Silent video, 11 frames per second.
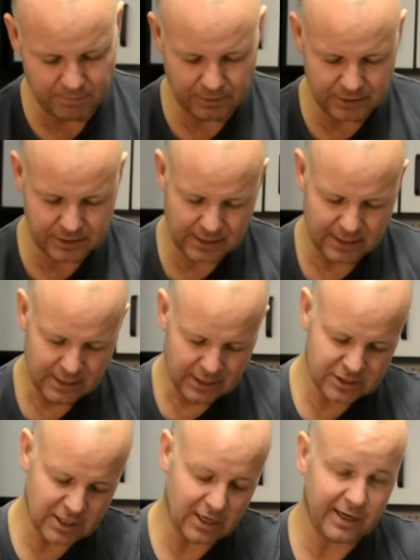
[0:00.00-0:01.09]
but
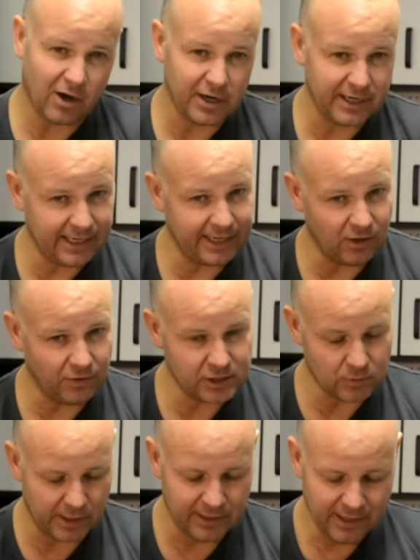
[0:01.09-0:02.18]
certainly I didn't get it on this
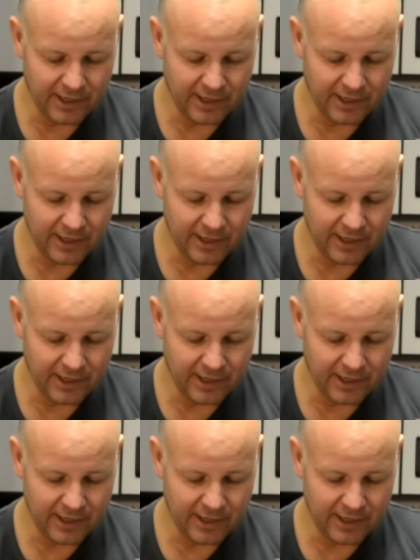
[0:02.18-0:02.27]
one,